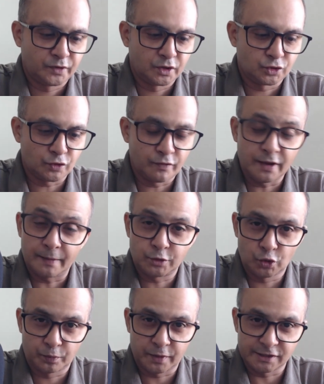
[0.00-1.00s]
So we have
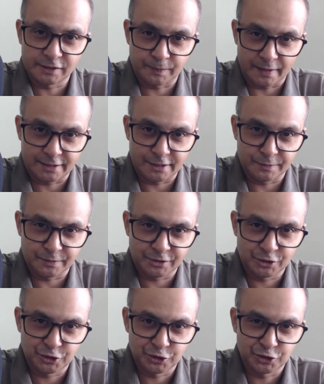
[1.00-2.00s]
two
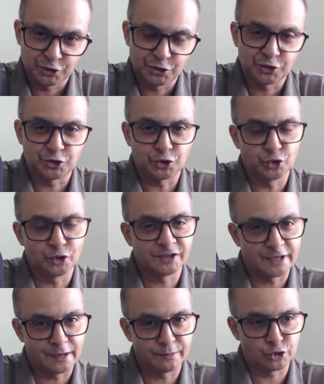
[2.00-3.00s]
perspectives to the
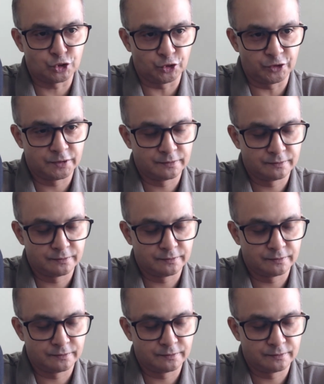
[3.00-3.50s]
same truth.